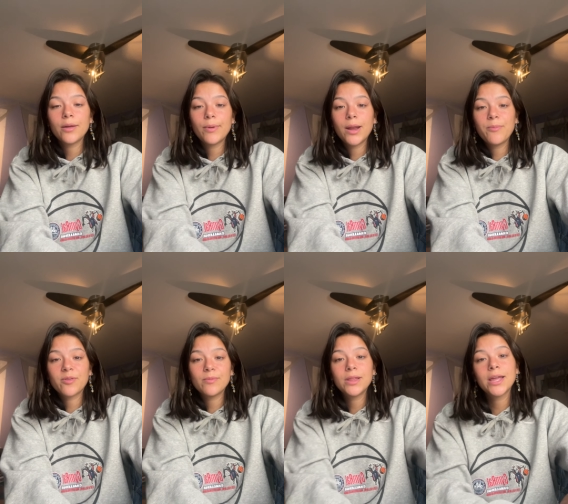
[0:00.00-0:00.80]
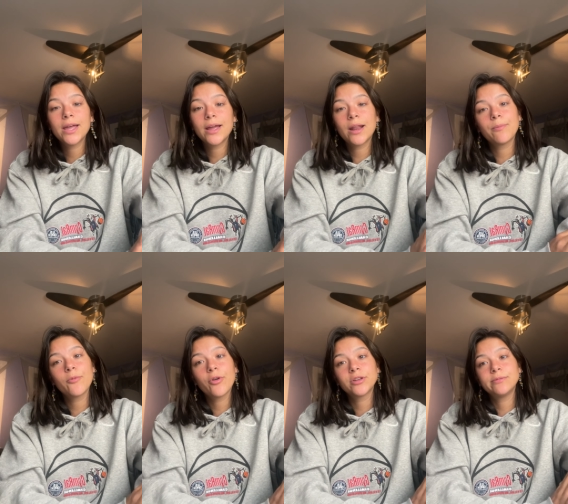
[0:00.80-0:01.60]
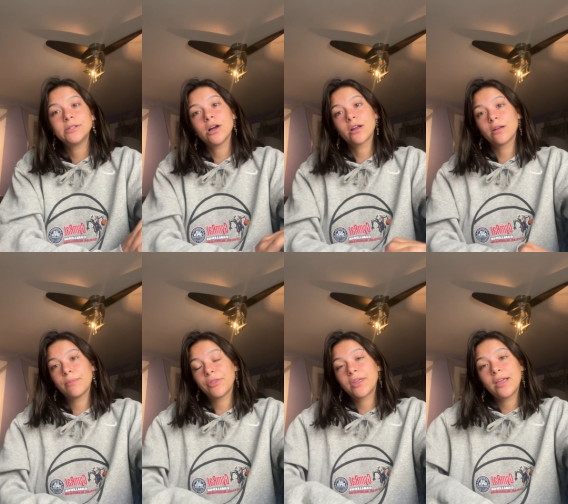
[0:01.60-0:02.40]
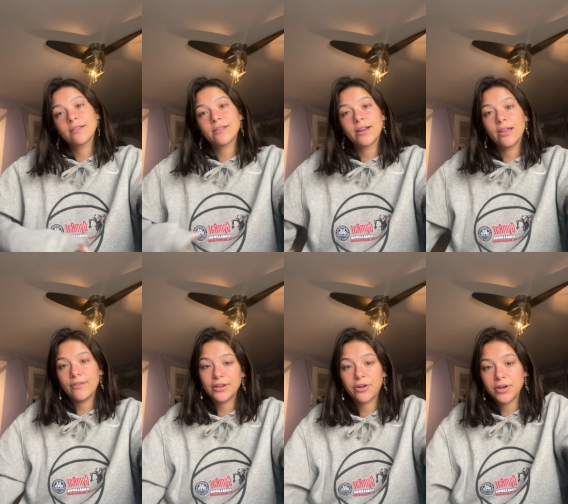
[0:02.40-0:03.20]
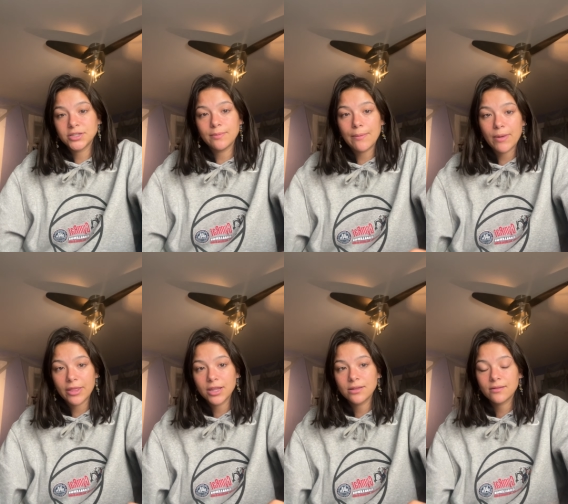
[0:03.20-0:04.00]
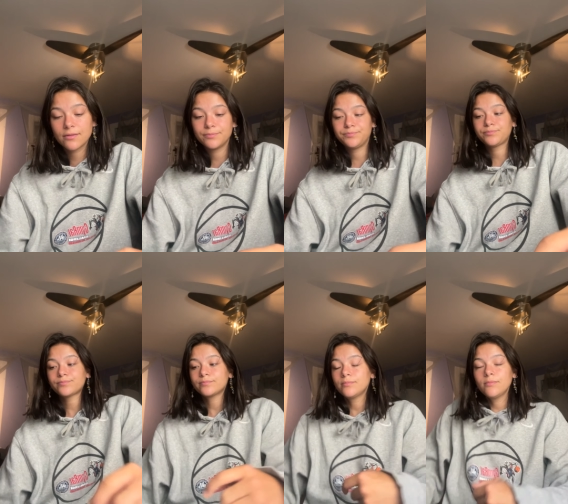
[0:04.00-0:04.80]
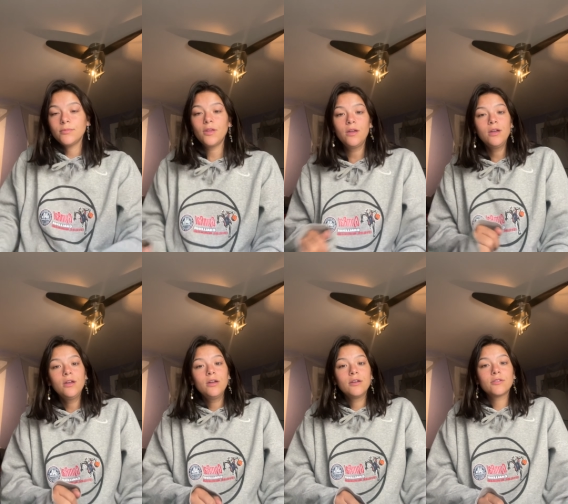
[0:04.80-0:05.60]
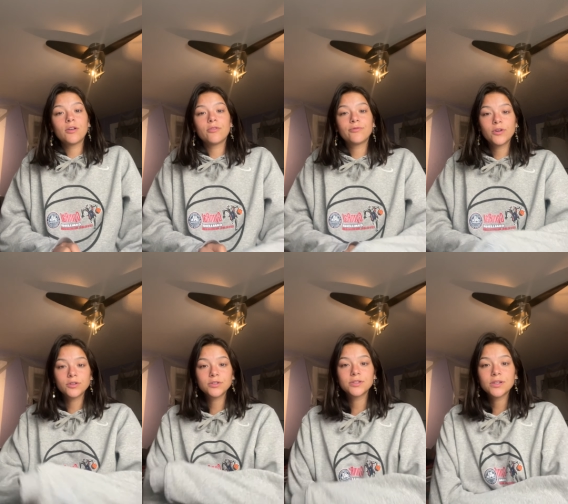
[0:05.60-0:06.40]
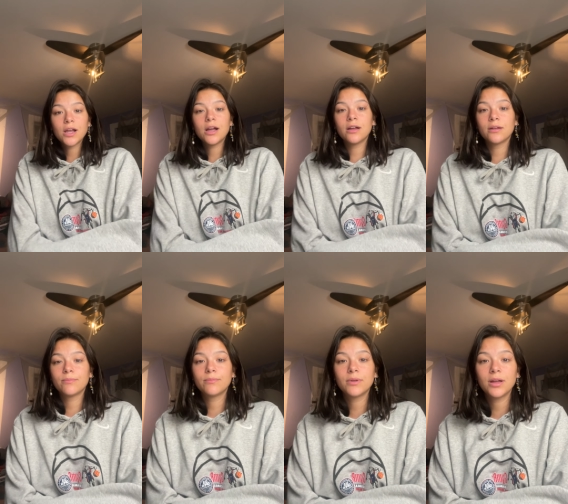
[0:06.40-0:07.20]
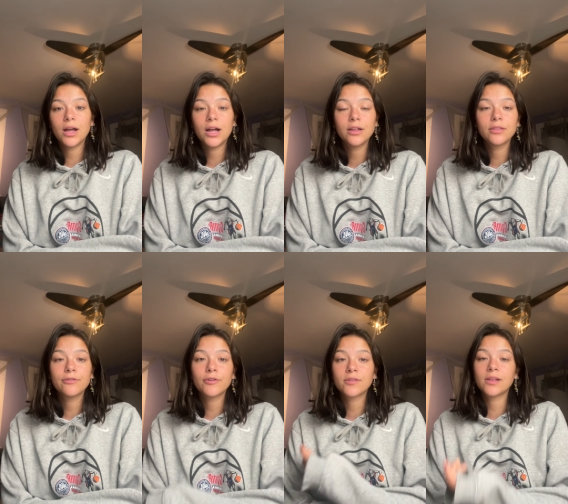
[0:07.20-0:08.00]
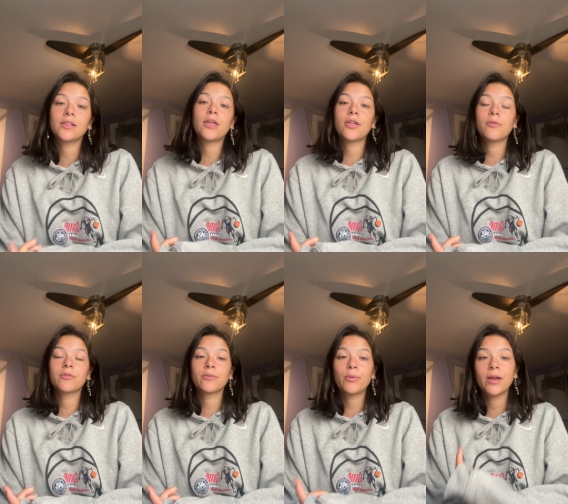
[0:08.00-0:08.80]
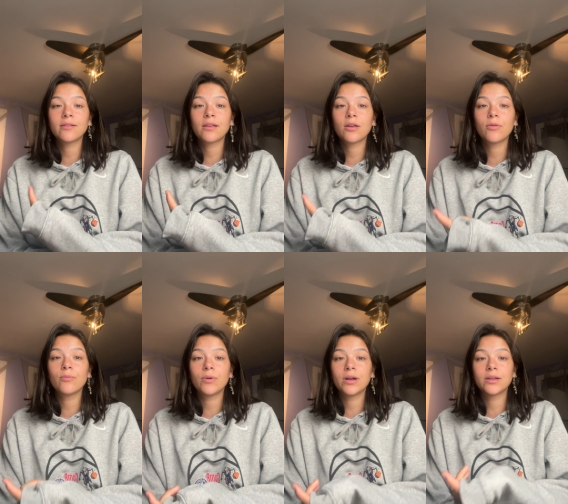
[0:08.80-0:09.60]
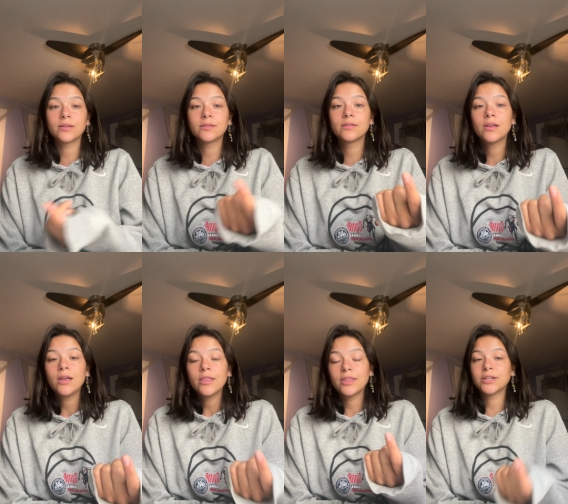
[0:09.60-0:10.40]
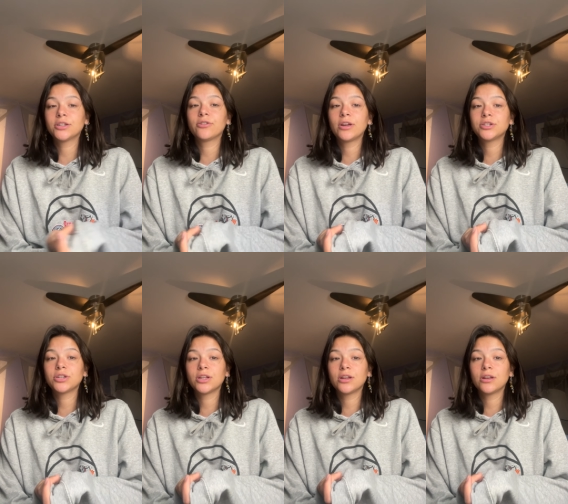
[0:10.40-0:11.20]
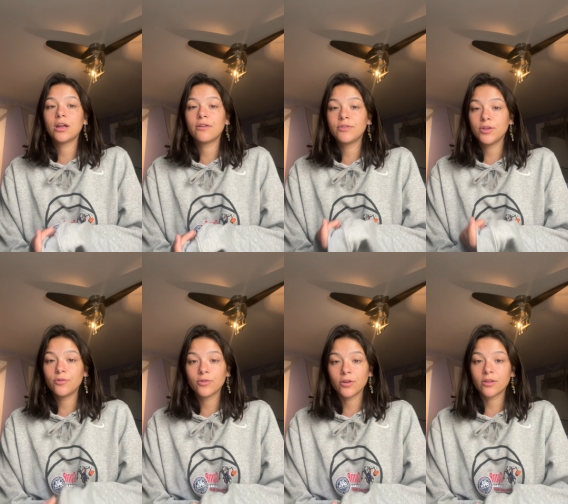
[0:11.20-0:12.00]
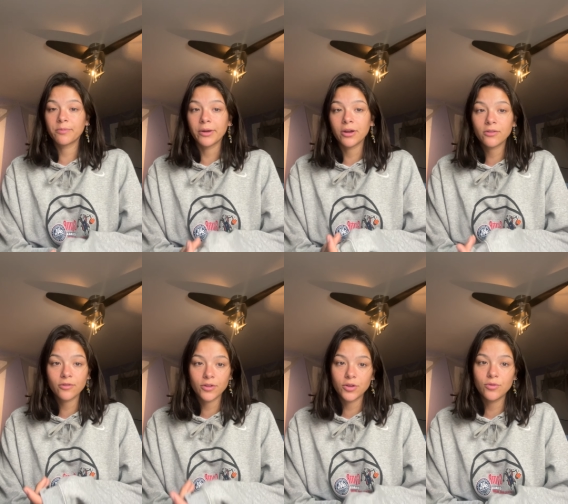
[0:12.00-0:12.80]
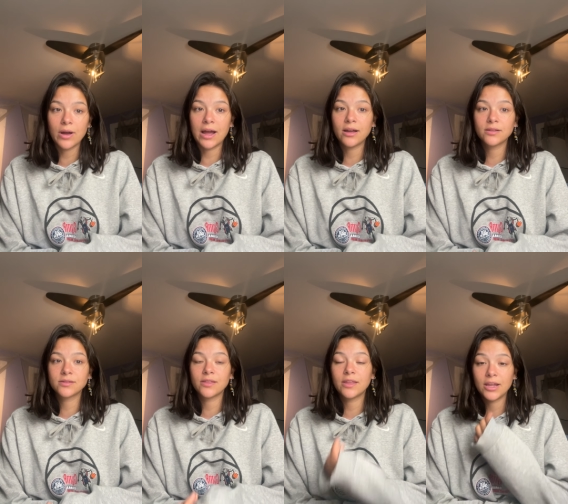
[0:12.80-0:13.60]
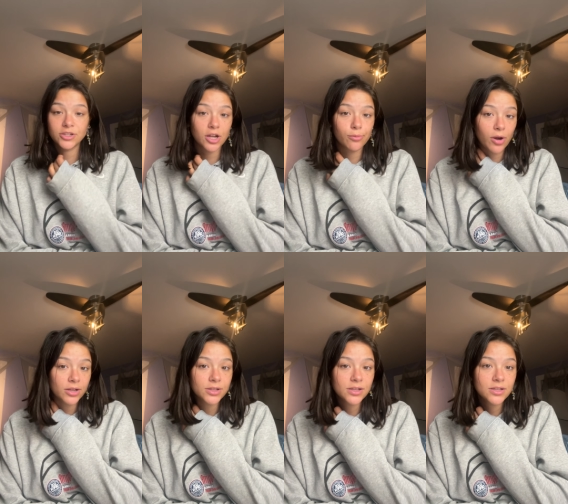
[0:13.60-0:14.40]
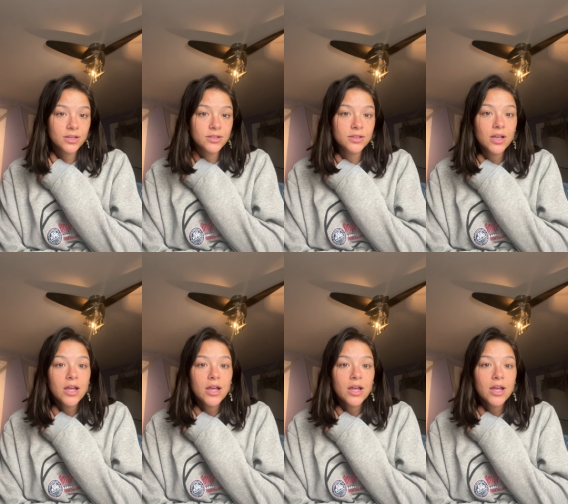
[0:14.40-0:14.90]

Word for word: my name is Malia and I'm going to be talking about the case study of integration by methods. So first, um, the first thing that I thought was surprising was the integration of the user experience or the UX and the agile processes.